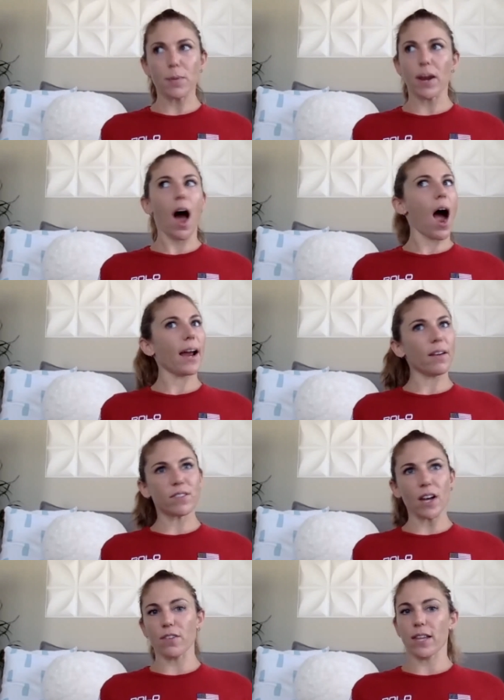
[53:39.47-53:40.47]
But I have
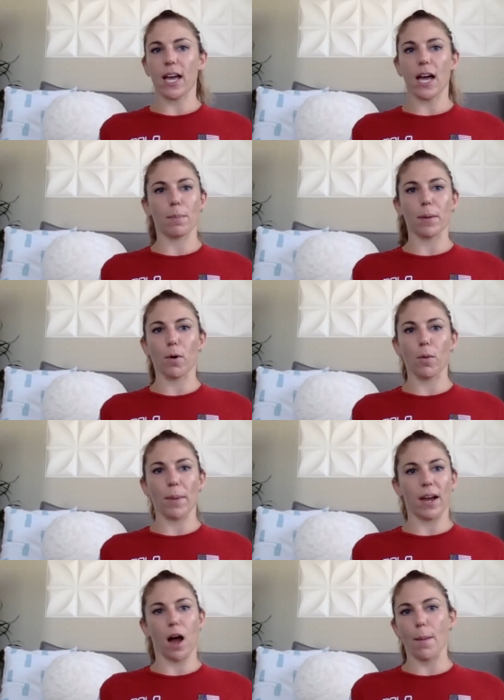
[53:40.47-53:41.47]
definitely had people
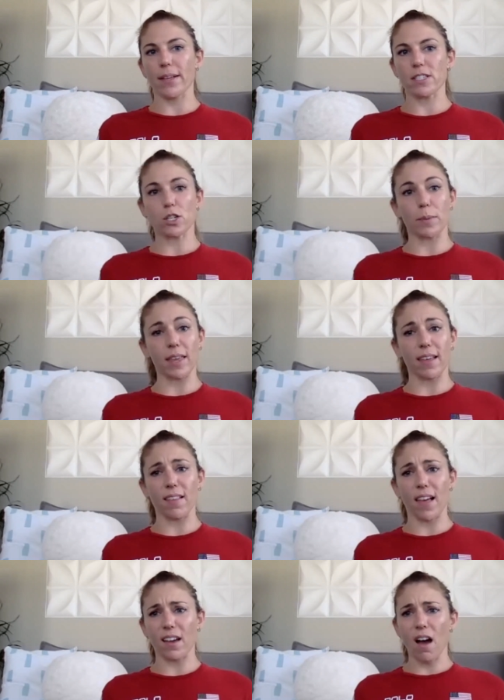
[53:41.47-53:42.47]
make comments to me that
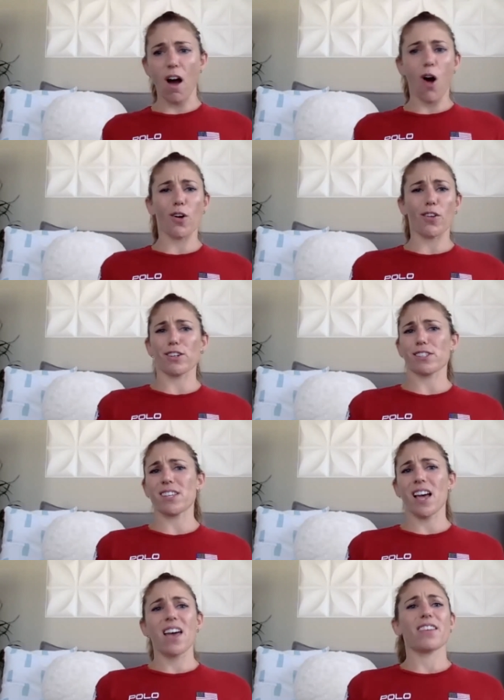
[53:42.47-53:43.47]
like, oh, there's
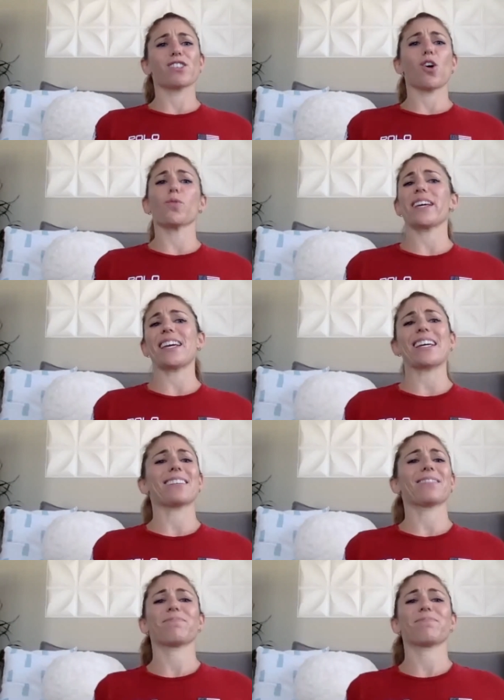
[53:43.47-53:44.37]
only